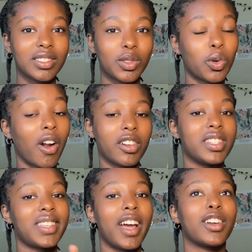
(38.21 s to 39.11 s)
or our
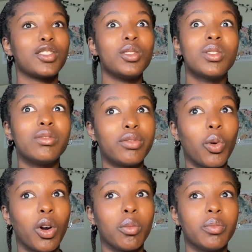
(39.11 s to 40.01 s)
desire to
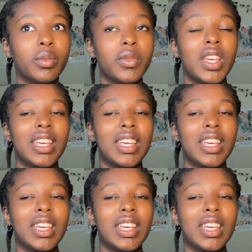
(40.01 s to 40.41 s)
conform,